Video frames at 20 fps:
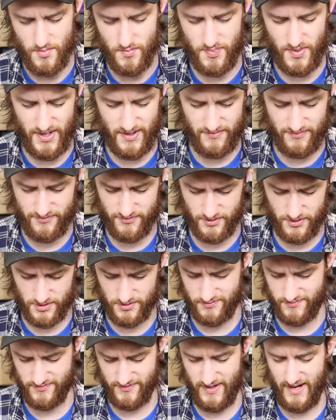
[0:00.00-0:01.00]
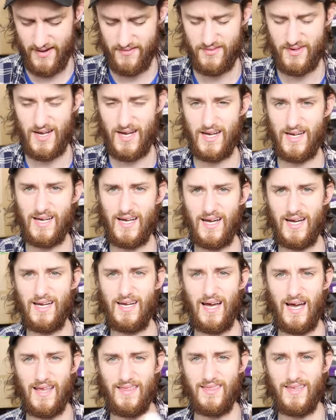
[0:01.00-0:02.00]
But for
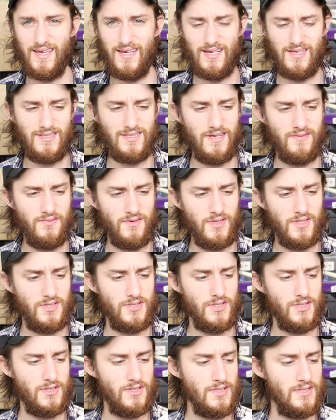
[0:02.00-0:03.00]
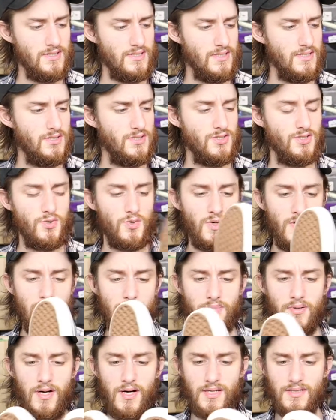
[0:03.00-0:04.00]
$5.99, I think I'll definitely turn these into
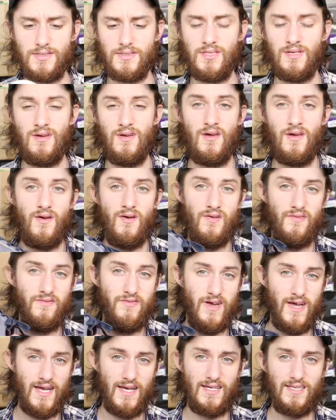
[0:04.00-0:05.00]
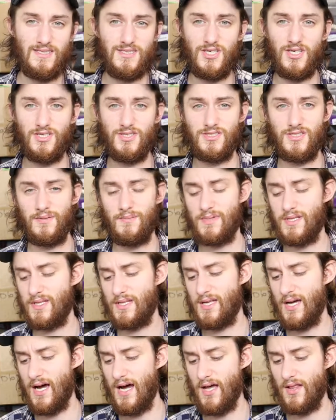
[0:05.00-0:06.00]
$20. Vans are something
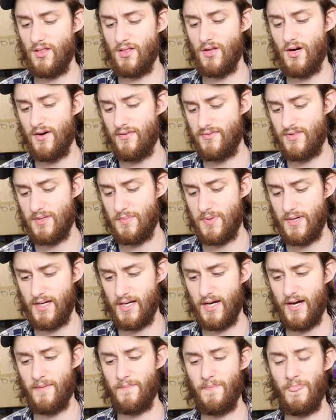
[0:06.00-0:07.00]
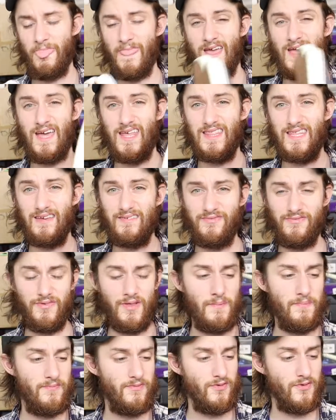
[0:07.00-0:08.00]
that I love to pick up, and they
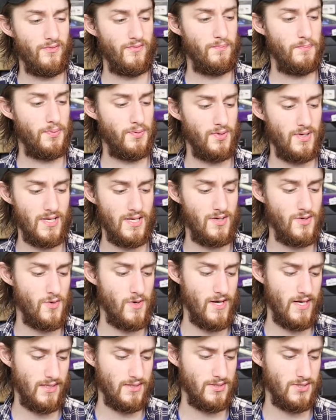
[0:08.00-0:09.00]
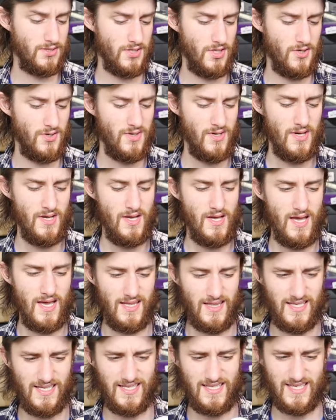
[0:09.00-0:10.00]
flip for pretty quick. So,
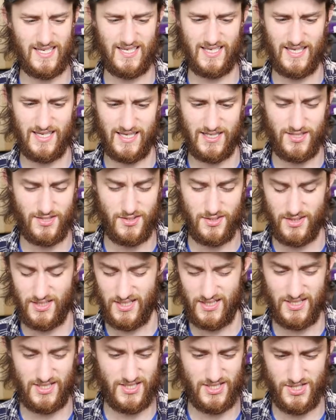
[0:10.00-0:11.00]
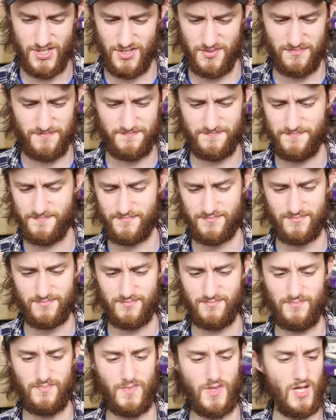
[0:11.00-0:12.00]
and these can get condition.
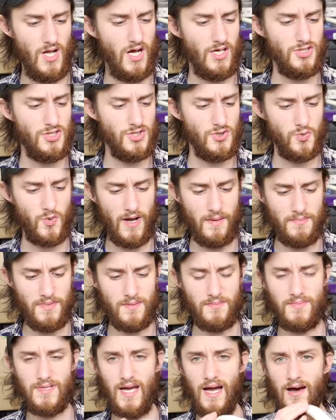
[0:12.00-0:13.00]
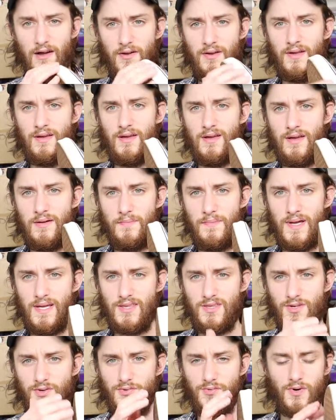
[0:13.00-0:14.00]
I'll just wipe them down,
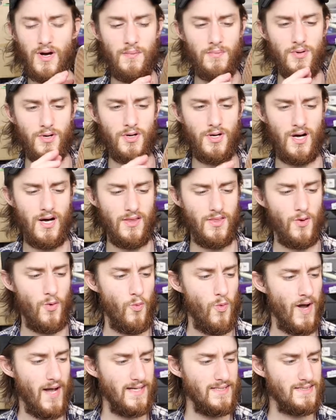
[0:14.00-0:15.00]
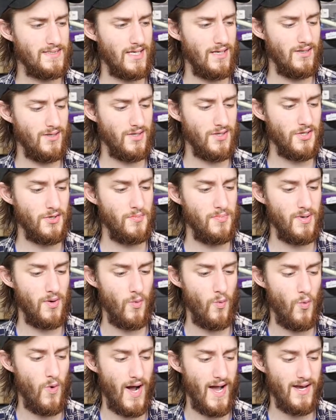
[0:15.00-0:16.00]
make the rubber on the whites a little
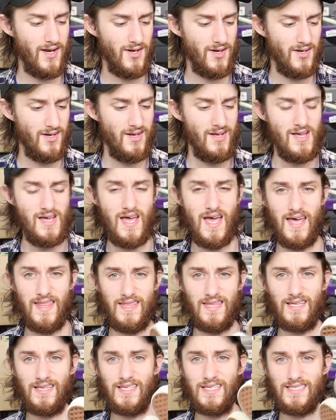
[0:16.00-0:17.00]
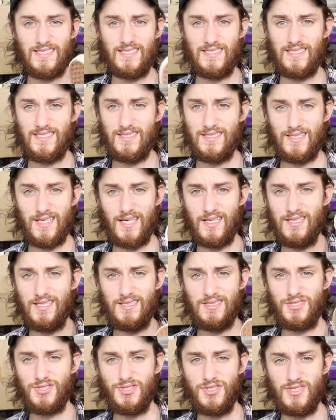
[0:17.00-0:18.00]
bit whiter, and then list these, and
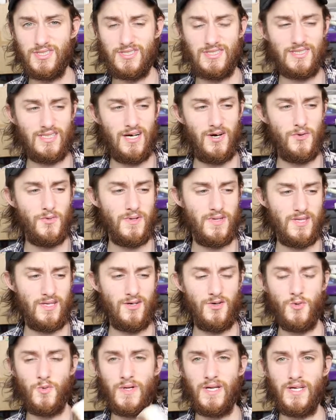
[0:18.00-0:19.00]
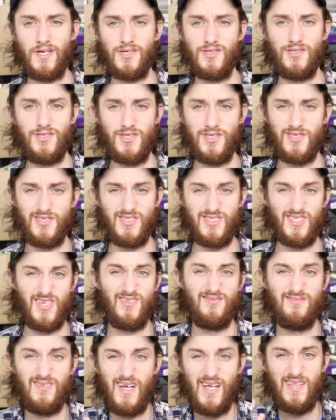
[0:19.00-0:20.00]
these should sell within a week or two.
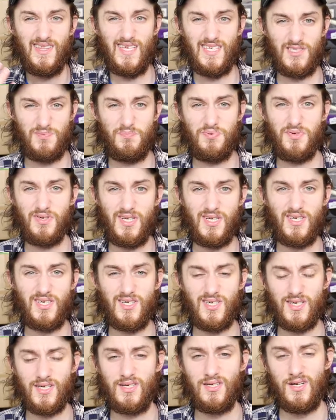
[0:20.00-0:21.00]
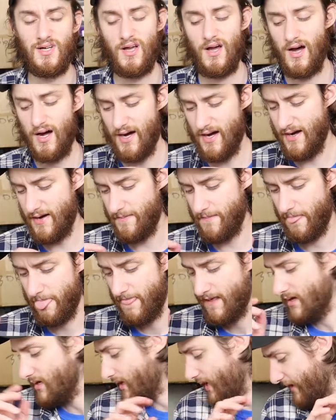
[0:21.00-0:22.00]
So that's pretty good.
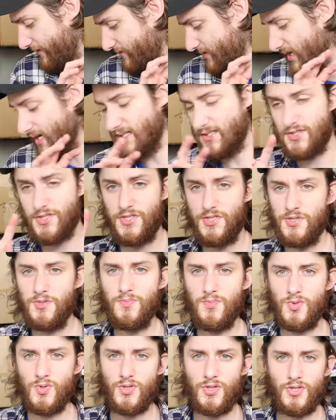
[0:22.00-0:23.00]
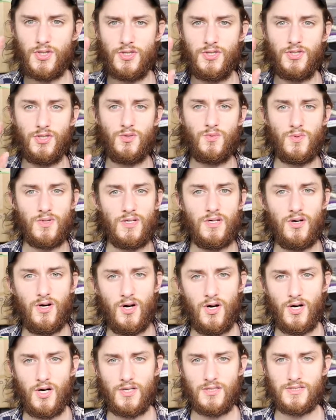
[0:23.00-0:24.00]
I've got 2 more Goodwill
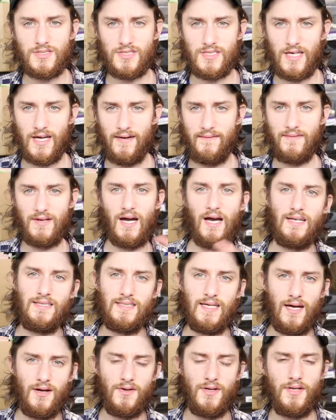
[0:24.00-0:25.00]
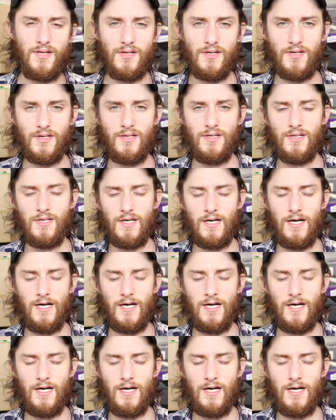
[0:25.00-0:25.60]
hauls that I've got down here.